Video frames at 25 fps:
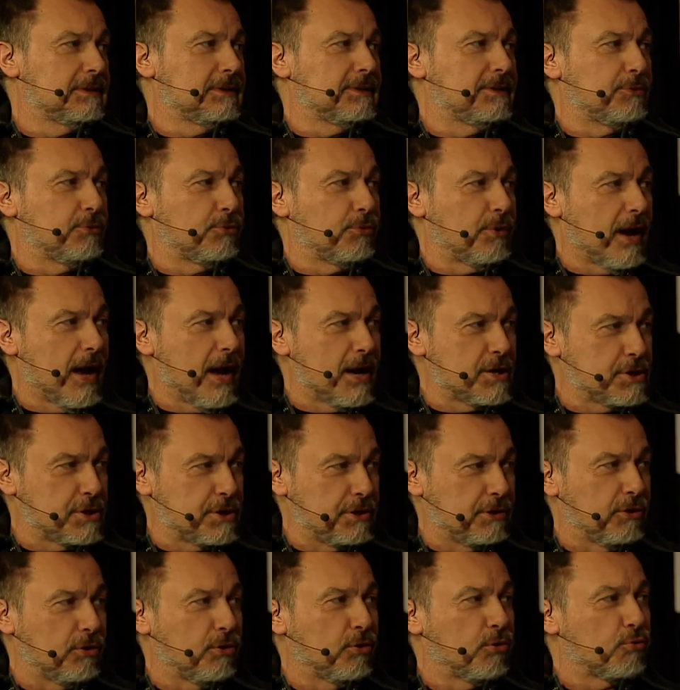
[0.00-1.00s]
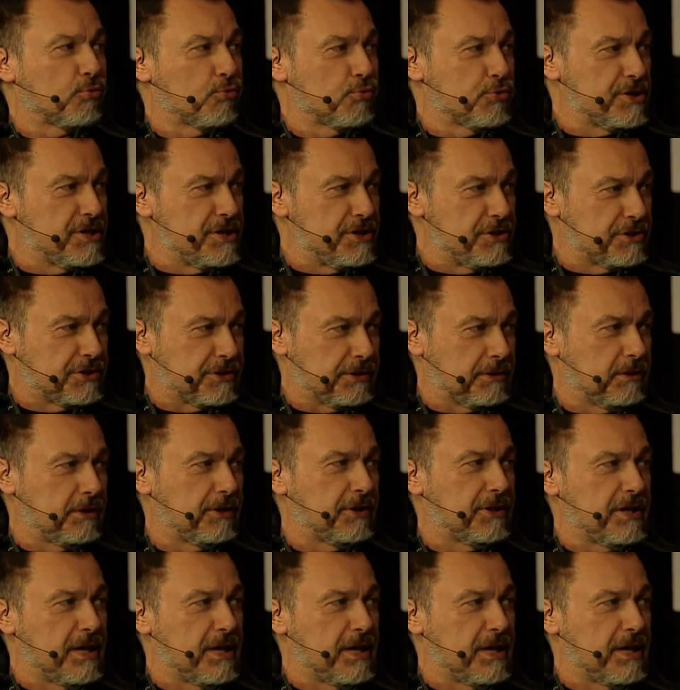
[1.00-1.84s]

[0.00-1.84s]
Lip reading: Rational reason,